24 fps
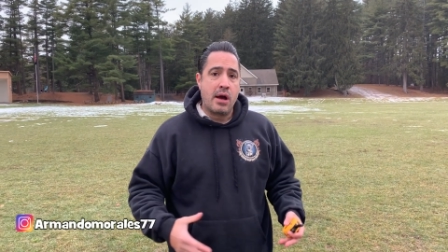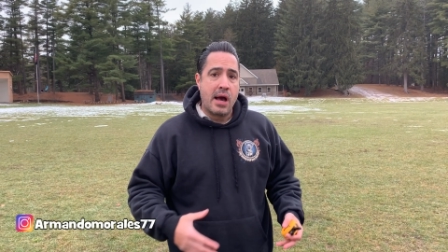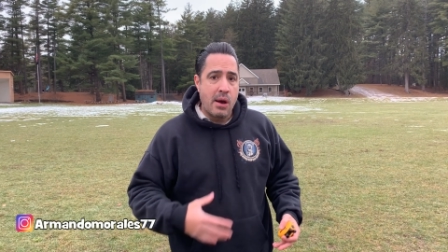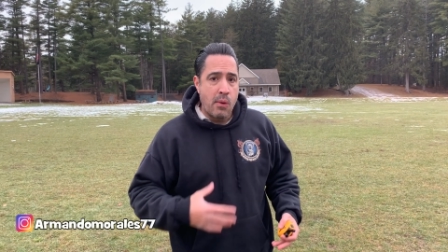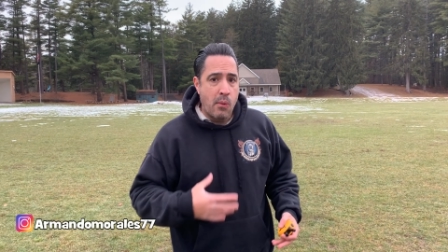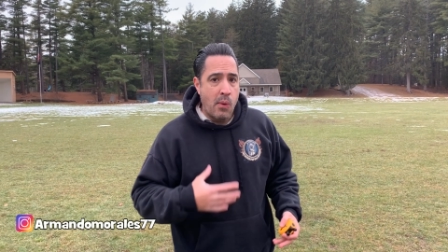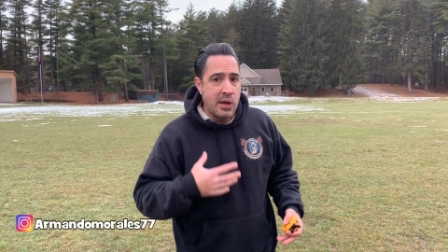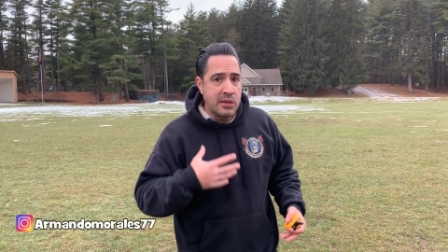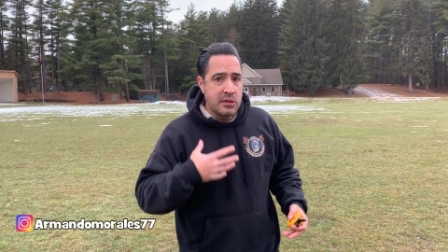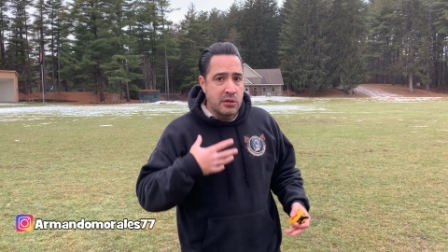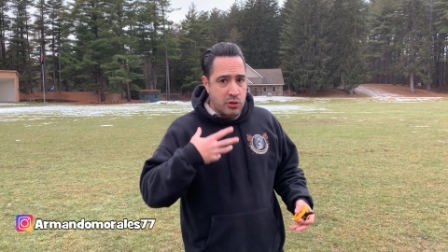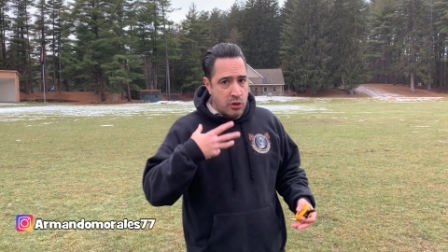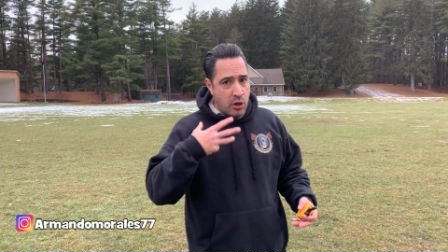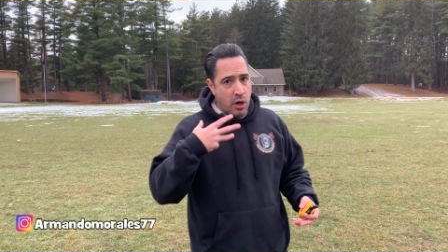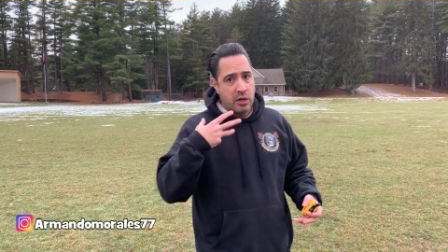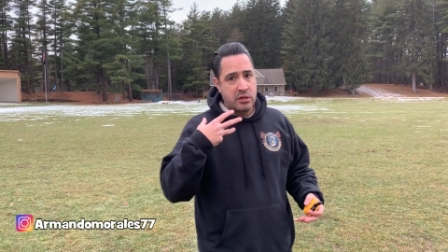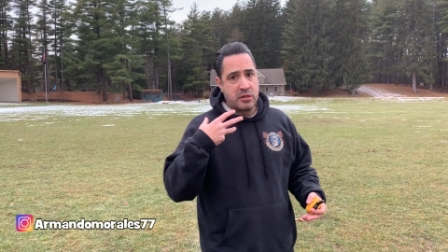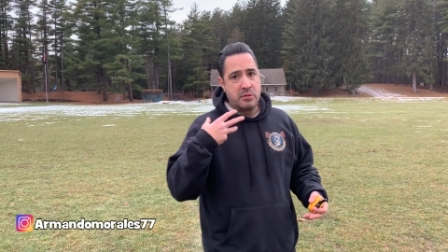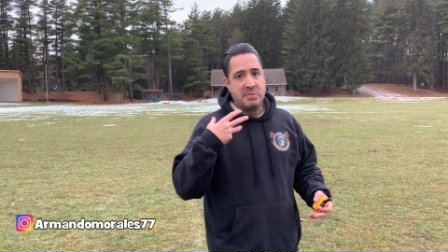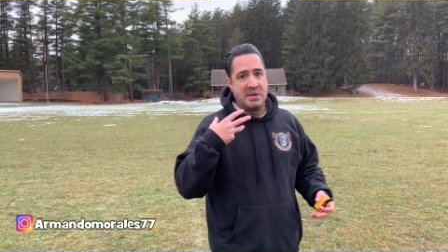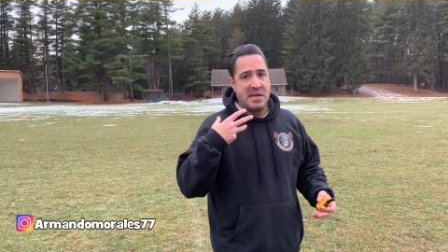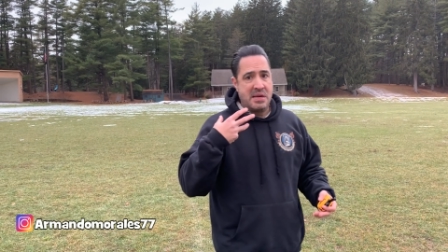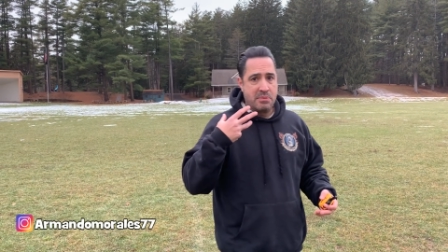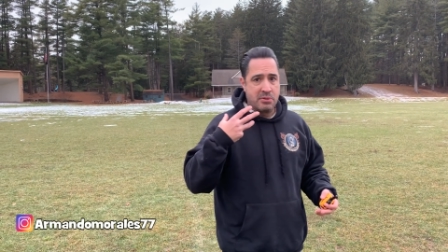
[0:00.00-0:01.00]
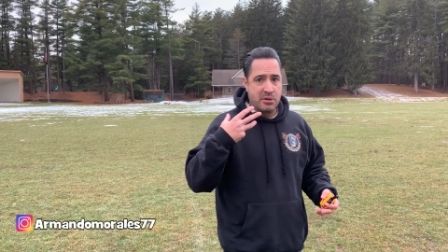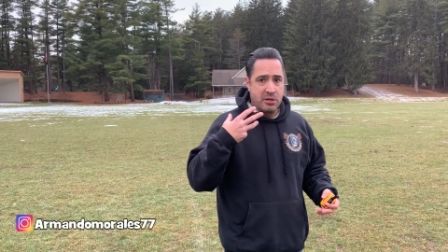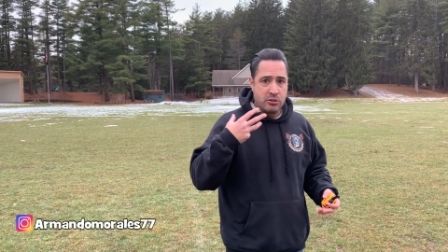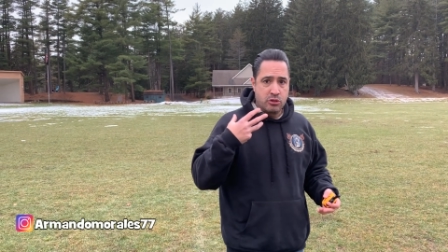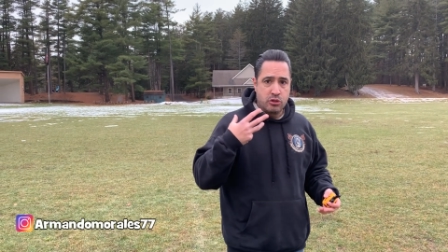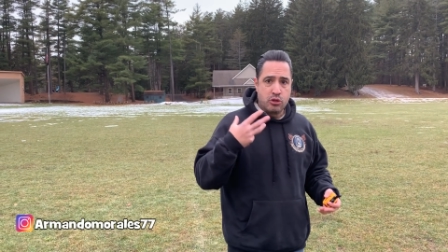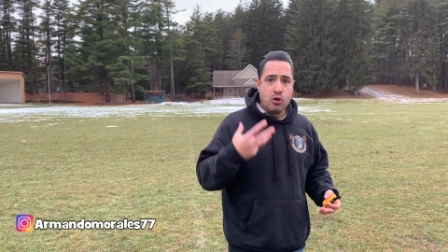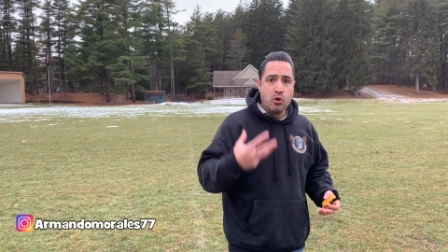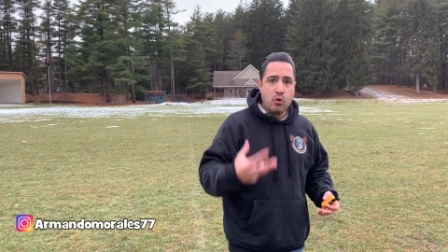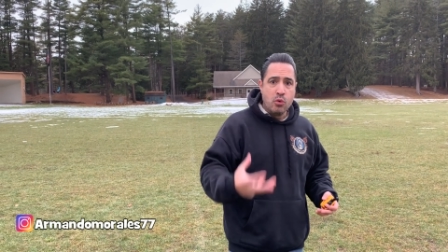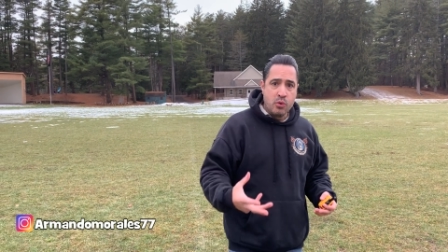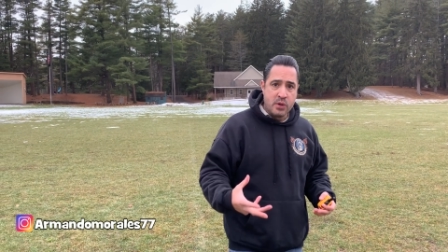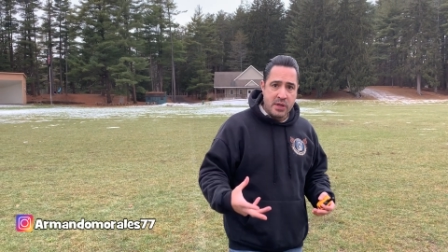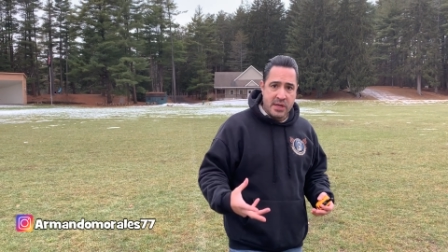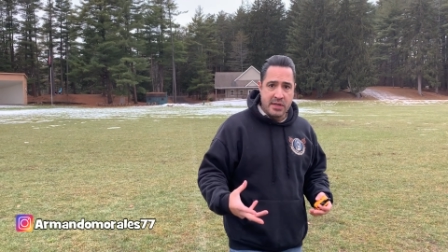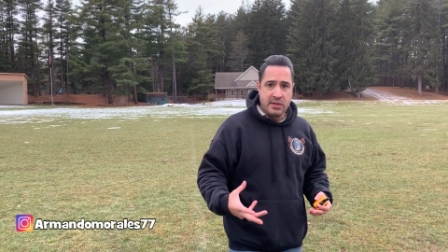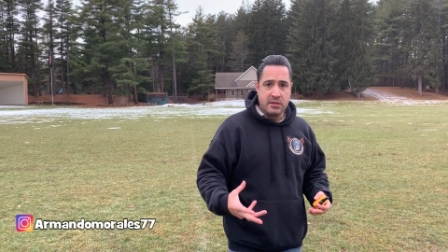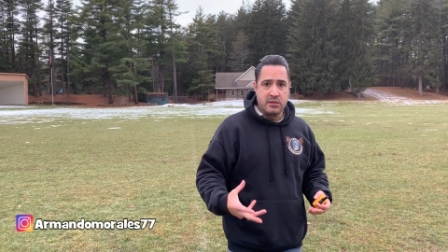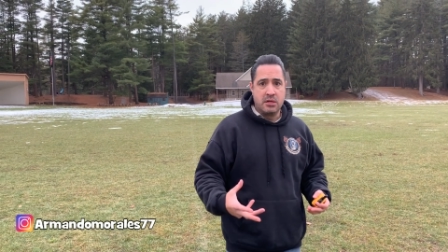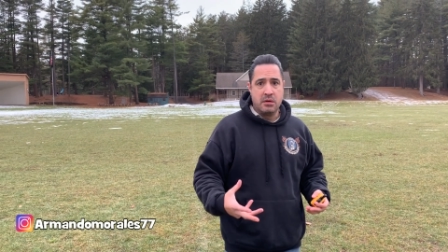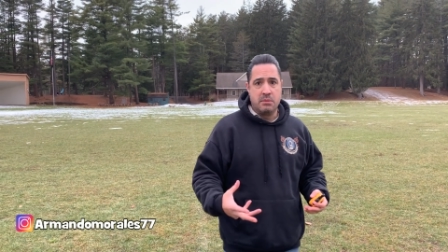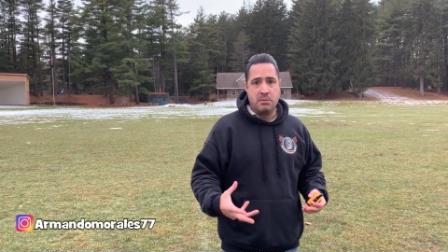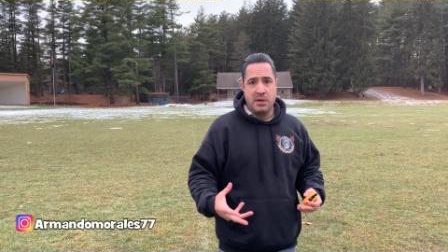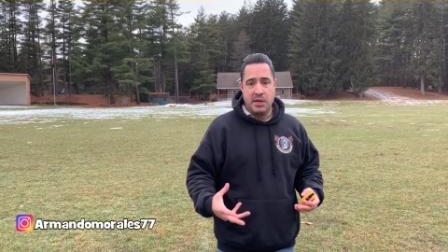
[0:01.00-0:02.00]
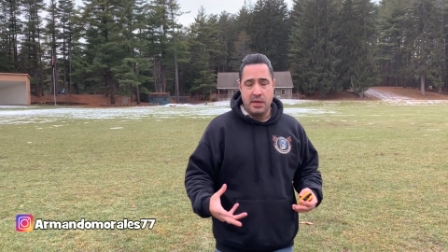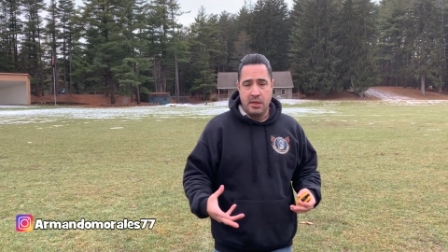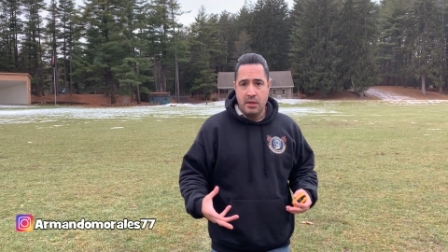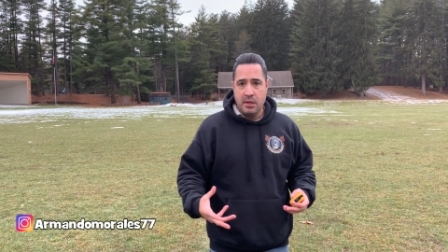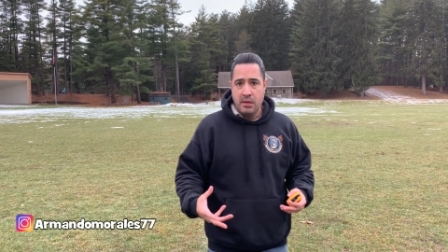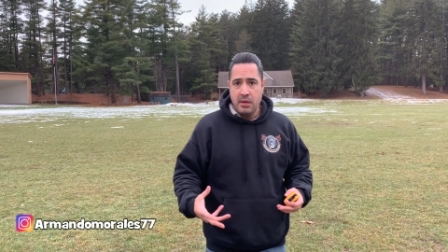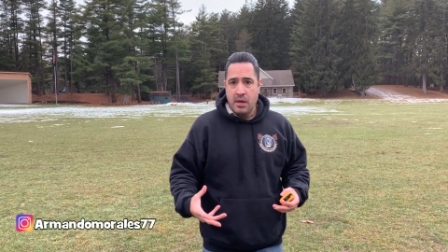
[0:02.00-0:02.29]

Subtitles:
I want the dog to be able to tune into me.